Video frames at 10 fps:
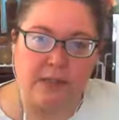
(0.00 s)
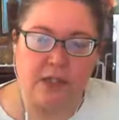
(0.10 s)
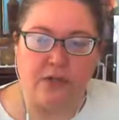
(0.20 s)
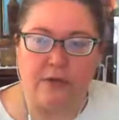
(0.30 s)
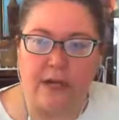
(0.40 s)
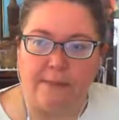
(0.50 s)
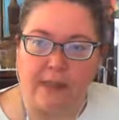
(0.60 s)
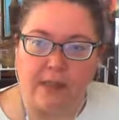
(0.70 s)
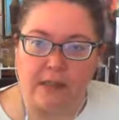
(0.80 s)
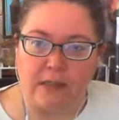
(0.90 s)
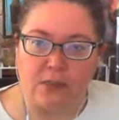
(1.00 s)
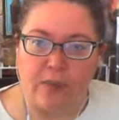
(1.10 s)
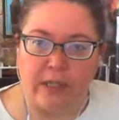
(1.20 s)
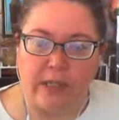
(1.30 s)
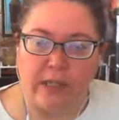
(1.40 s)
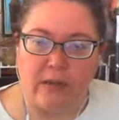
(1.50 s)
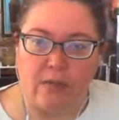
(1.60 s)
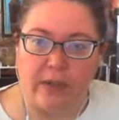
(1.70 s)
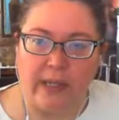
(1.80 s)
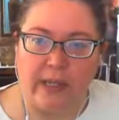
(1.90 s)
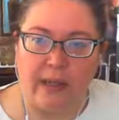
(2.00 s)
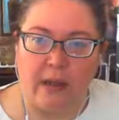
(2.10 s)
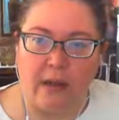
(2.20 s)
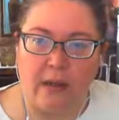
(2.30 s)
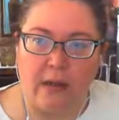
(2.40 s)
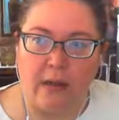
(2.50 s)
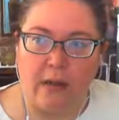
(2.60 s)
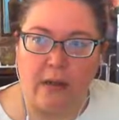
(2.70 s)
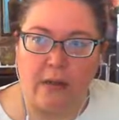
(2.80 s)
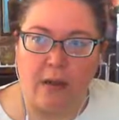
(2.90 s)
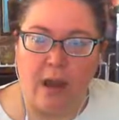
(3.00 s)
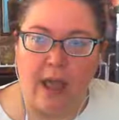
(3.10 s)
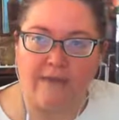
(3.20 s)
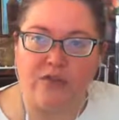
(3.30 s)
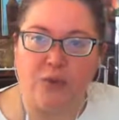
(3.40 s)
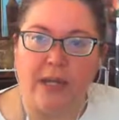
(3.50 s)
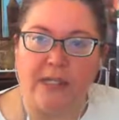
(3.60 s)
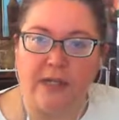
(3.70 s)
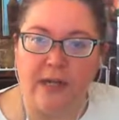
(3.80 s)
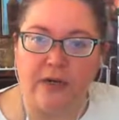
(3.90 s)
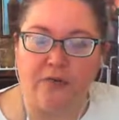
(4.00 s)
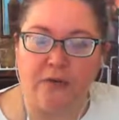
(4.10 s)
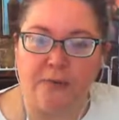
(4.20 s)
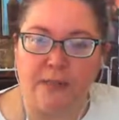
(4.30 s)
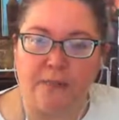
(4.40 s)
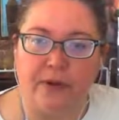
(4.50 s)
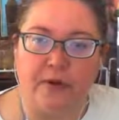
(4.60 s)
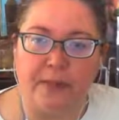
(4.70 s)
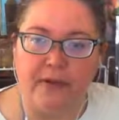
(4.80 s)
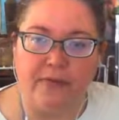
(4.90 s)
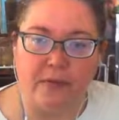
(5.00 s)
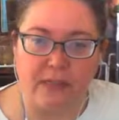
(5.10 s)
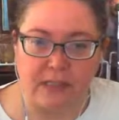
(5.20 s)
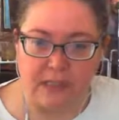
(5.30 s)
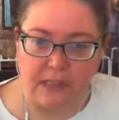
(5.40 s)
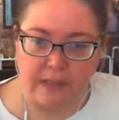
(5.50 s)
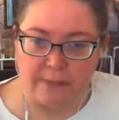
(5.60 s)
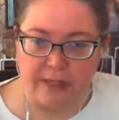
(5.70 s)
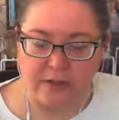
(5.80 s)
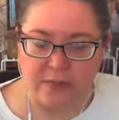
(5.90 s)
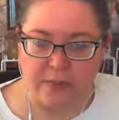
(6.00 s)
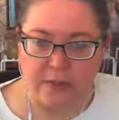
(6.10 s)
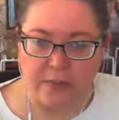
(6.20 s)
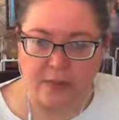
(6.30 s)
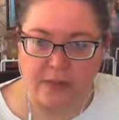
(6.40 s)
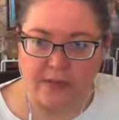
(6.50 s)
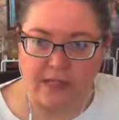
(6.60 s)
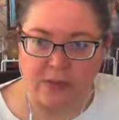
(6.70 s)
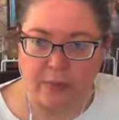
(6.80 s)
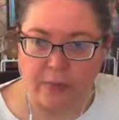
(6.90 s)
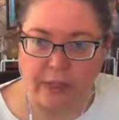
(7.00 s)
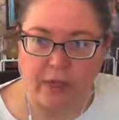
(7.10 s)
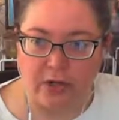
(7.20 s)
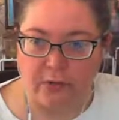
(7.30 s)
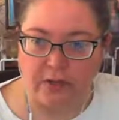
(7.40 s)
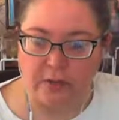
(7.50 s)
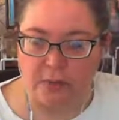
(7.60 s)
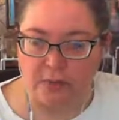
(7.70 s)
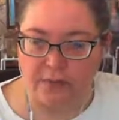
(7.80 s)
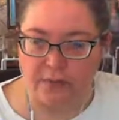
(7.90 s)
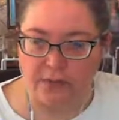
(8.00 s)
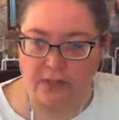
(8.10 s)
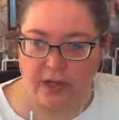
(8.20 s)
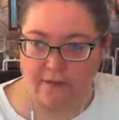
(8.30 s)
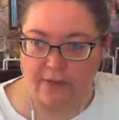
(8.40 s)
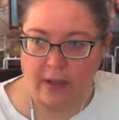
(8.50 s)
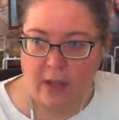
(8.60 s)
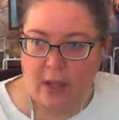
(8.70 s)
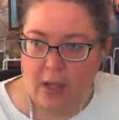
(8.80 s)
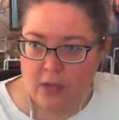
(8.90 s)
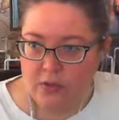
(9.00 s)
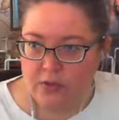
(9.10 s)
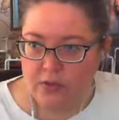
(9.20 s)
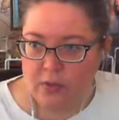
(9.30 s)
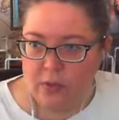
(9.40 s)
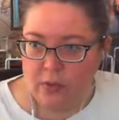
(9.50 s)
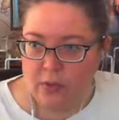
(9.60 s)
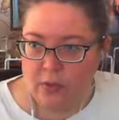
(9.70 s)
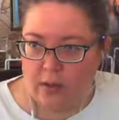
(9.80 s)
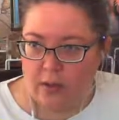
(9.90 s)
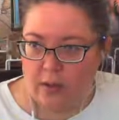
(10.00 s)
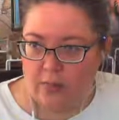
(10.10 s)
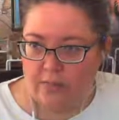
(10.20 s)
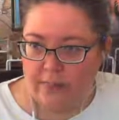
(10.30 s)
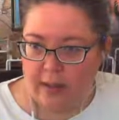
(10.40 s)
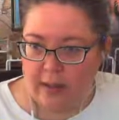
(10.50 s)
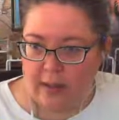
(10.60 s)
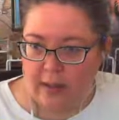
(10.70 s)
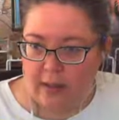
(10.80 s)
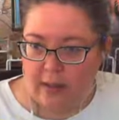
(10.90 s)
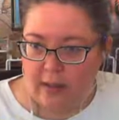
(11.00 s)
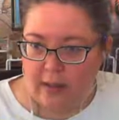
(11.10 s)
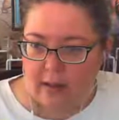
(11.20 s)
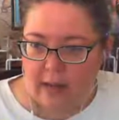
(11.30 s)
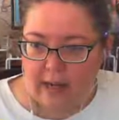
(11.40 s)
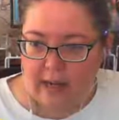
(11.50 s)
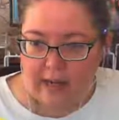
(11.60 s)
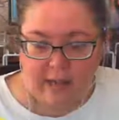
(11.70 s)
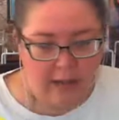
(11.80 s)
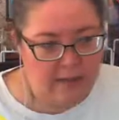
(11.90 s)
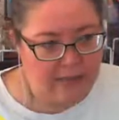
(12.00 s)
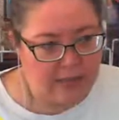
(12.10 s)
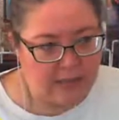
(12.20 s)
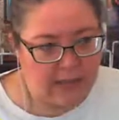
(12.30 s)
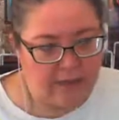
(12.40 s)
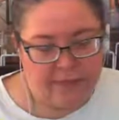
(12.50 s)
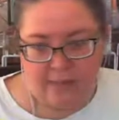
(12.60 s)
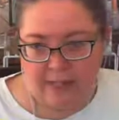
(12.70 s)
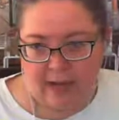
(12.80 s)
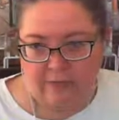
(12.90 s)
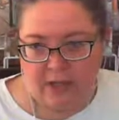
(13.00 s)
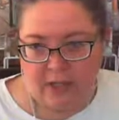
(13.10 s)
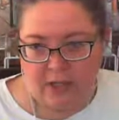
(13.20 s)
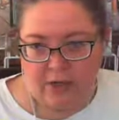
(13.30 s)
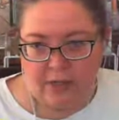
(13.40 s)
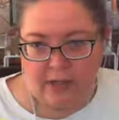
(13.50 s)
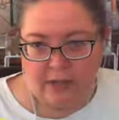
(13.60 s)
curate because we have joined a lot of groups, but our main focus is Little Bastard Promos, and that's where we curate the most of our stuff. So and I love that saying from Daphne, curate